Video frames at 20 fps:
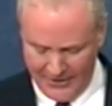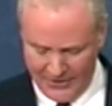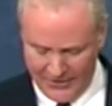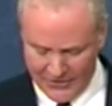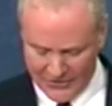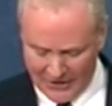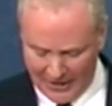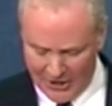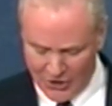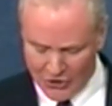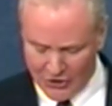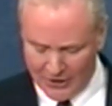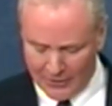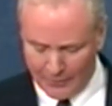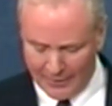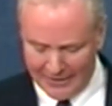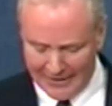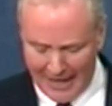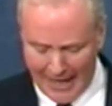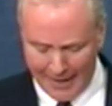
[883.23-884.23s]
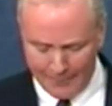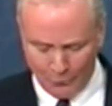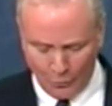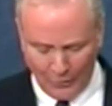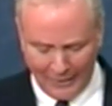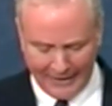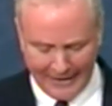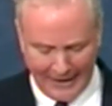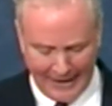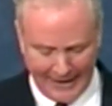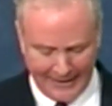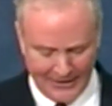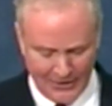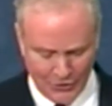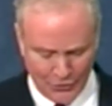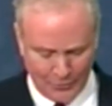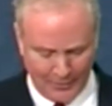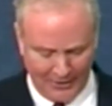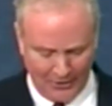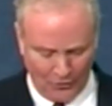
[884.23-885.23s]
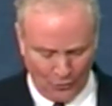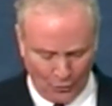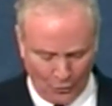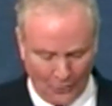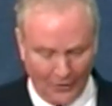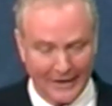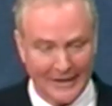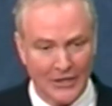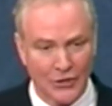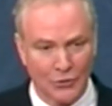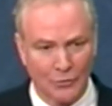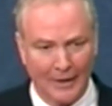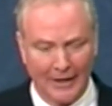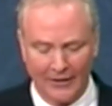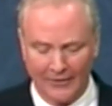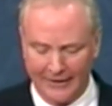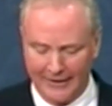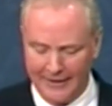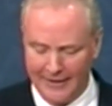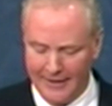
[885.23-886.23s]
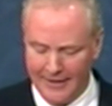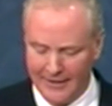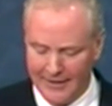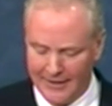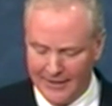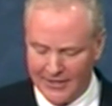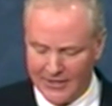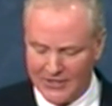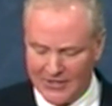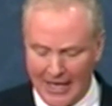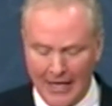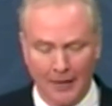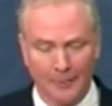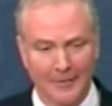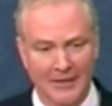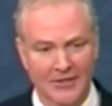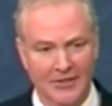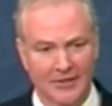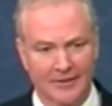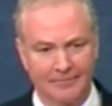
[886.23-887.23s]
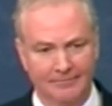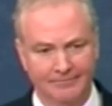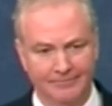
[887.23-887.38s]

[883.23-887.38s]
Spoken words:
saying she would not boycott Israel or Israeli settlements.